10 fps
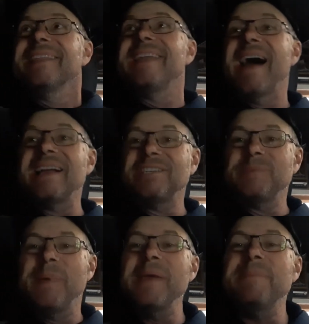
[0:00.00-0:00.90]
The dash is
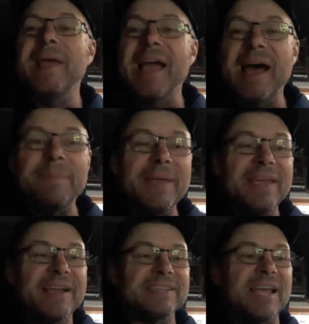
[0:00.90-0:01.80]
beeping at me
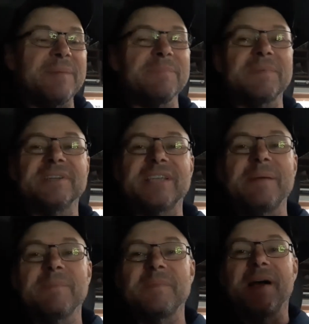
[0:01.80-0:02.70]
because I'm
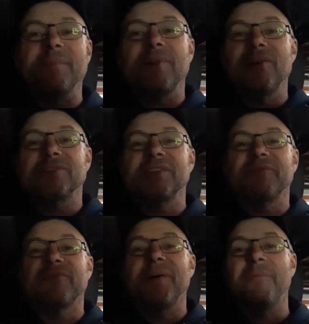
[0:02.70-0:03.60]
close to the
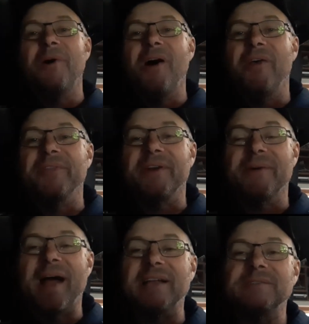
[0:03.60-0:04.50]
front wall in the
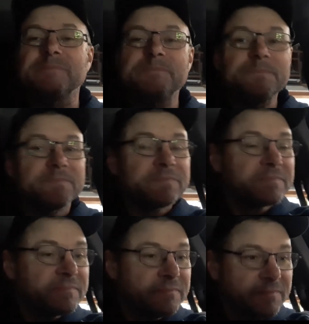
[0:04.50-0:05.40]
garage.
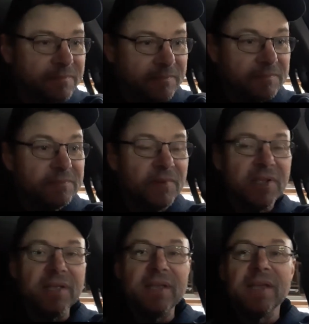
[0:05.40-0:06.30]

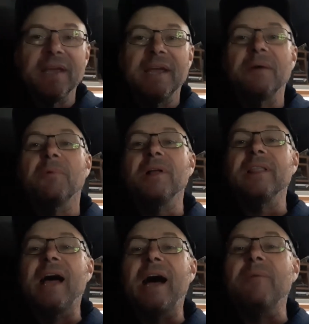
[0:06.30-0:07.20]
And
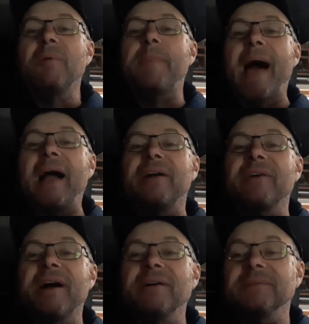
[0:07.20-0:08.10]
we'll back
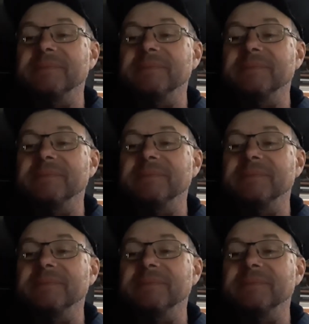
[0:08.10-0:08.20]
her out